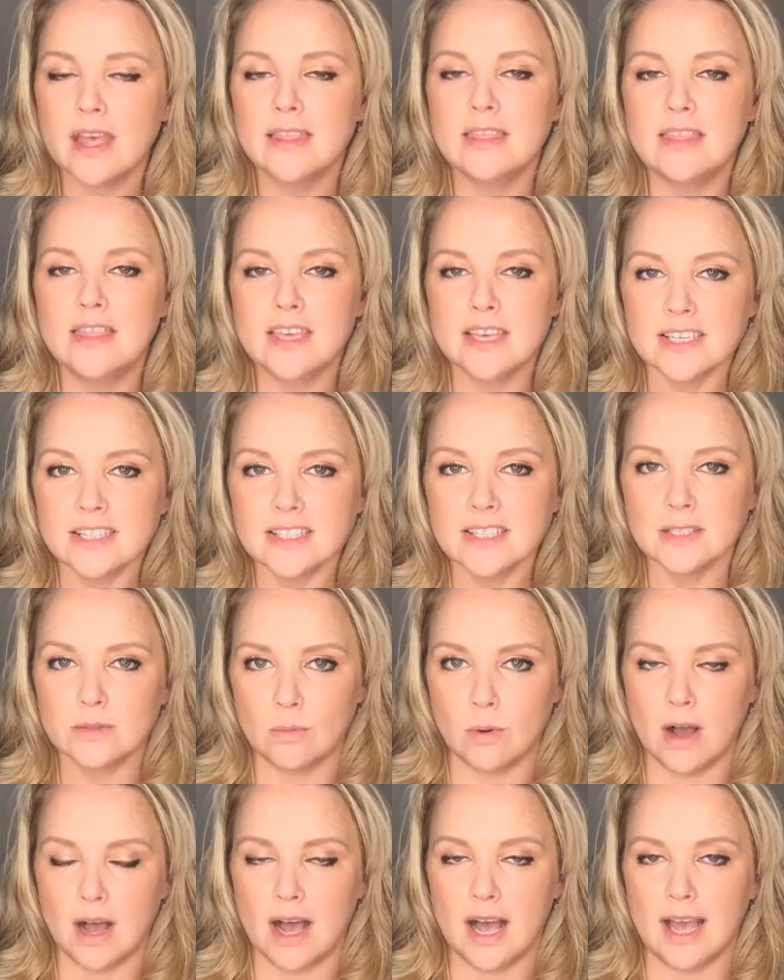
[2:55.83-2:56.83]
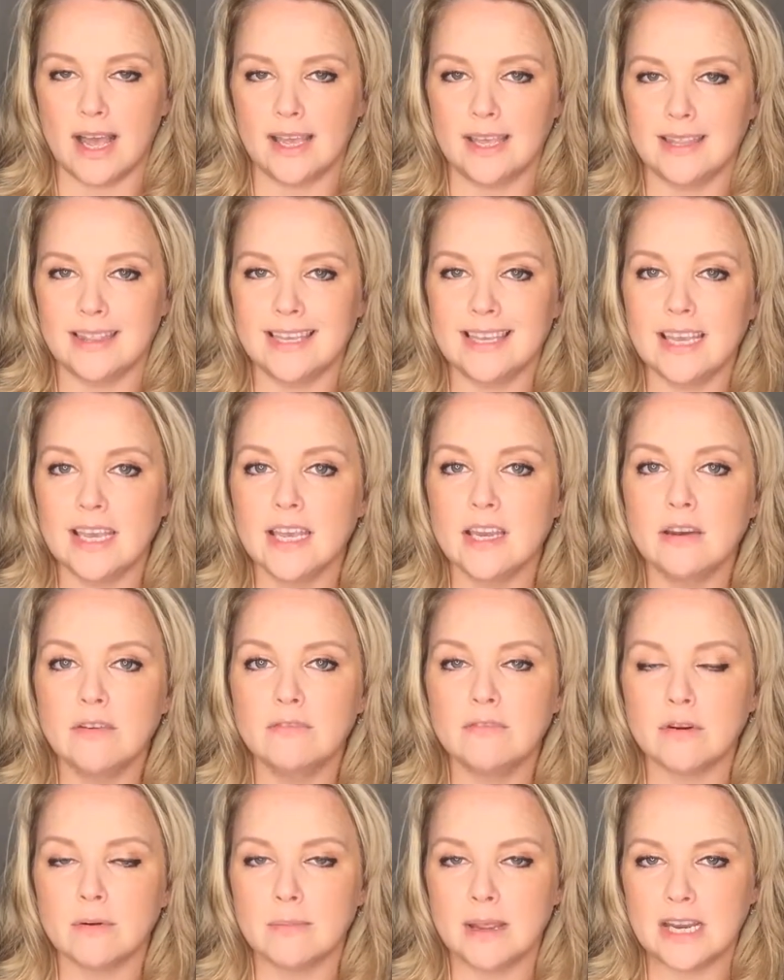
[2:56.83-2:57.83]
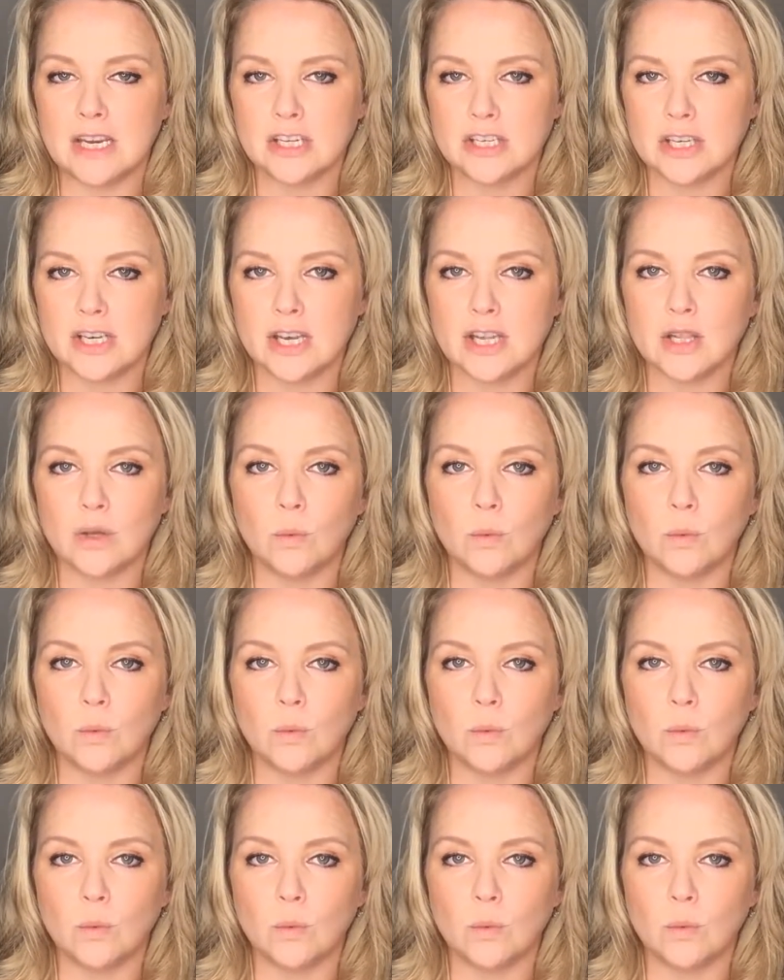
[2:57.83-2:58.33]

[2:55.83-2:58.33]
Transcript: this is why the information,